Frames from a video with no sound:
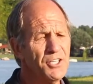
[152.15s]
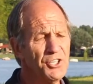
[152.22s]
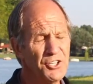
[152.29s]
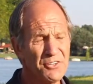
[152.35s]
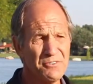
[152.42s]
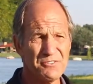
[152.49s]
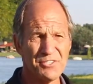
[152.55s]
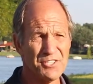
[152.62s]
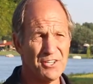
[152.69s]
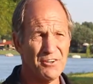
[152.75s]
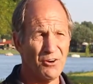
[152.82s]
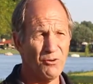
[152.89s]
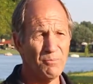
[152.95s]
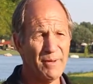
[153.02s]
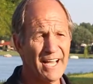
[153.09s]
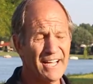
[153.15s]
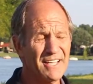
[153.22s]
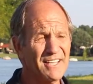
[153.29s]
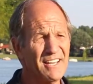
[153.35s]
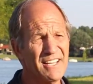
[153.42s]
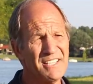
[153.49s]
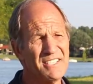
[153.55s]
years ago,
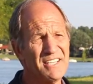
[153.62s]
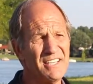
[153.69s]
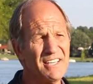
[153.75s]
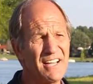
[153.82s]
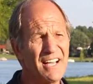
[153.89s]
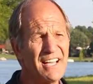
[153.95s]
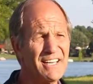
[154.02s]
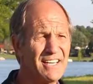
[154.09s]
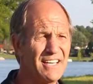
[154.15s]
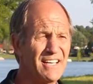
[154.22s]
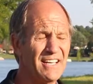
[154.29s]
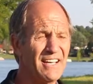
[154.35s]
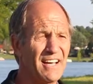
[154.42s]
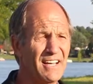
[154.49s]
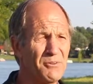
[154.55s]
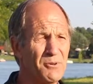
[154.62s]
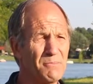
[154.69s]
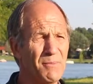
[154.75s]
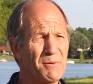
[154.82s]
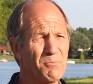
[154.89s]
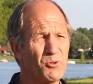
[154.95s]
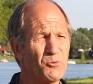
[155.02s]
back in 1990, I
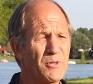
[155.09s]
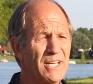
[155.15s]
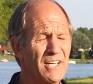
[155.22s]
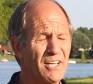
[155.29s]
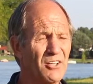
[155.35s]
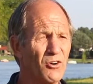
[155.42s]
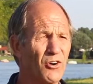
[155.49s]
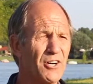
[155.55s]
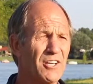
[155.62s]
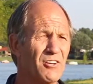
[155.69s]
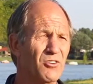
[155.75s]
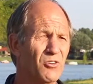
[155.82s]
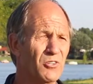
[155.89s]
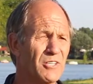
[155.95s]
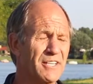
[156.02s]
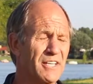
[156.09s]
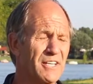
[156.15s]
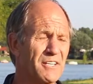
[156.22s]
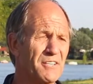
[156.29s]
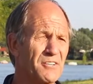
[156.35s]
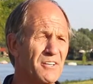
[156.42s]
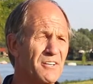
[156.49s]
remember reading an article
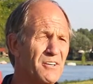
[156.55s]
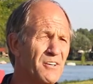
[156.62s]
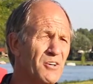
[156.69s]
in